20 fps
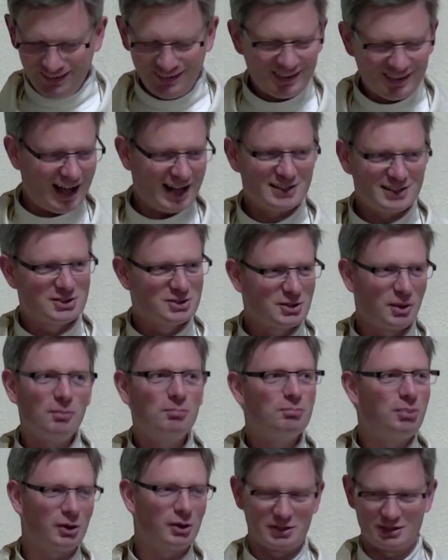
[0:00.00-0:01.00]
at some
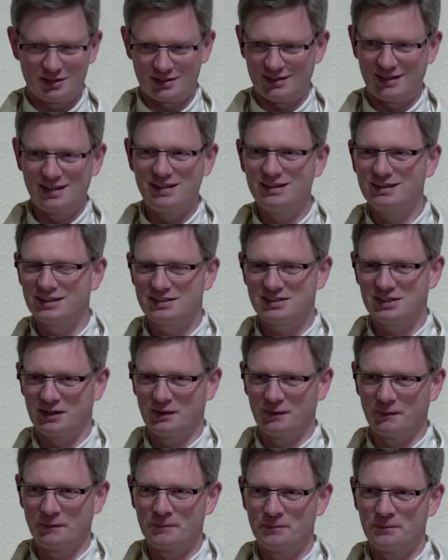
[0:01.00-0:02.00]
point in the song,
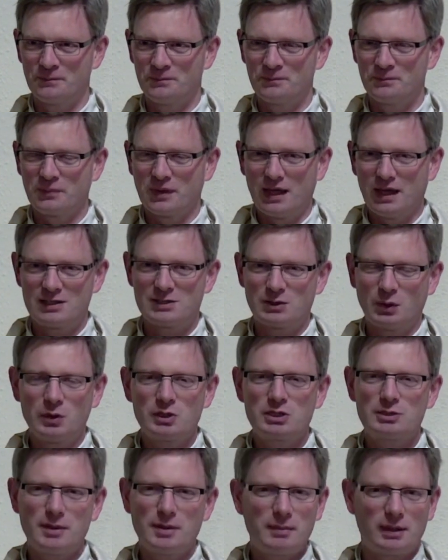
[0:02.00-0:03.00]
it's going to
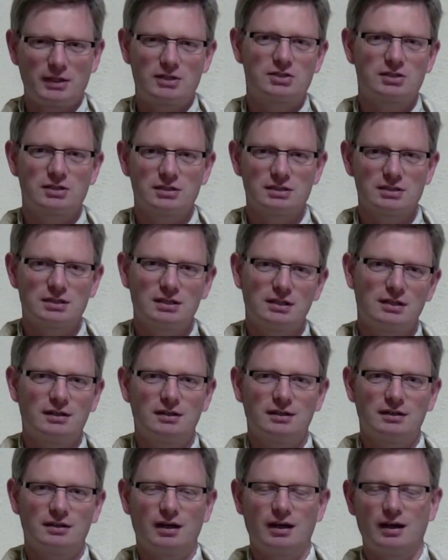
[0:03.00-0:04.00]
be mentioned,
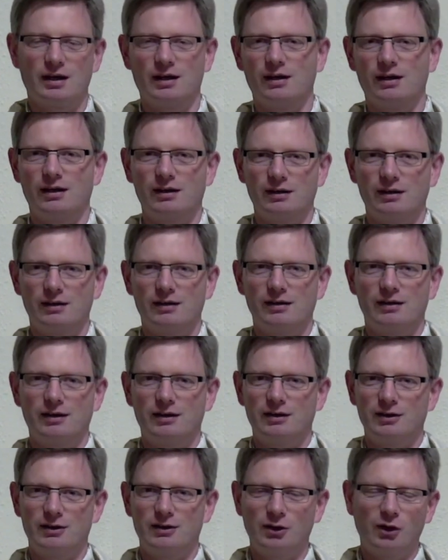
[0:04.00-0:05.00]
uh,
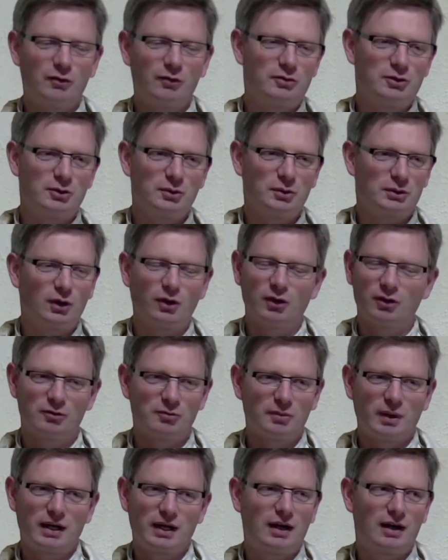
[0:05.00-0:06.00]
love you with all of
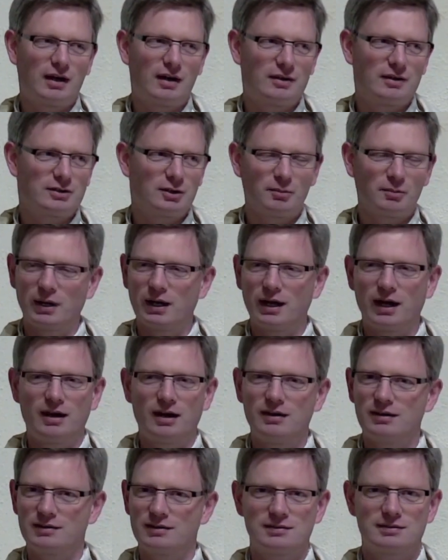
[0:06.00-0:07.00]
my heart, or my
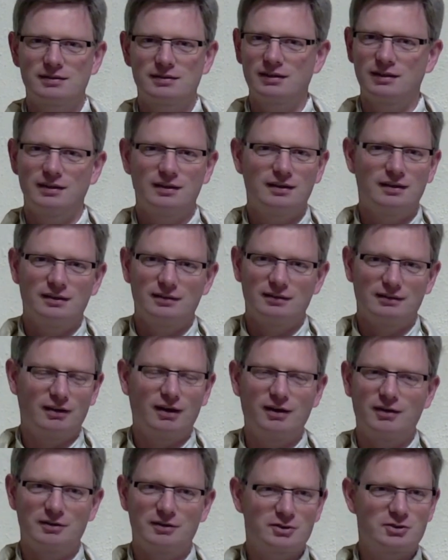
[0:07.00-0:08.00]
heart
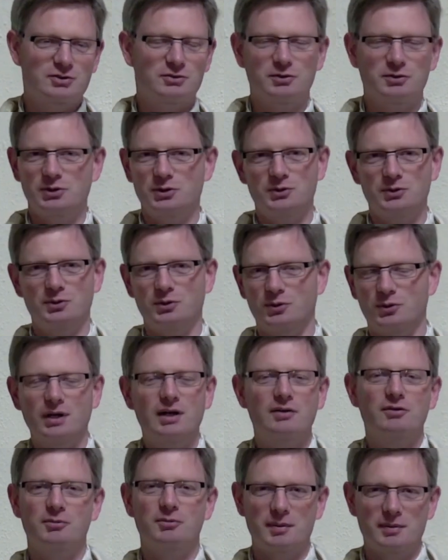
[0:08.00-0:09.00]
longs for you, or whatever
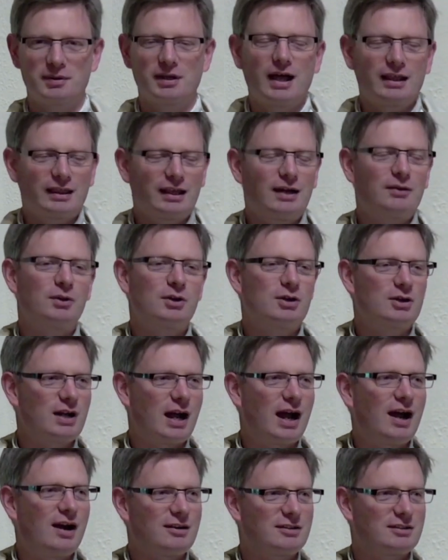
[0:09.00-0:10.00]
it may be. That word
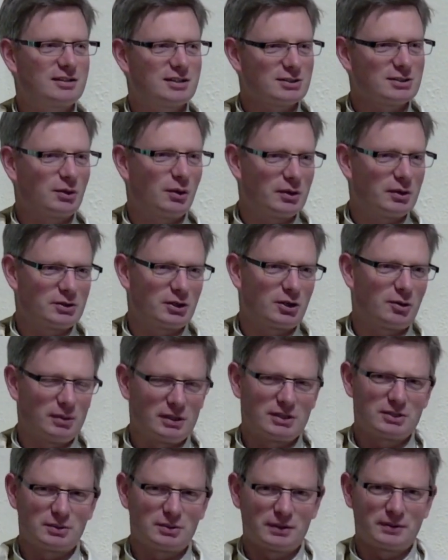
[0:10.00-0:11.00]
heart is going to come
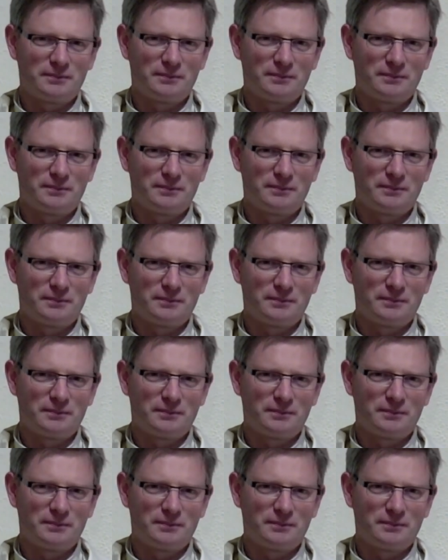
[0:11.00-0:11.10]
into it.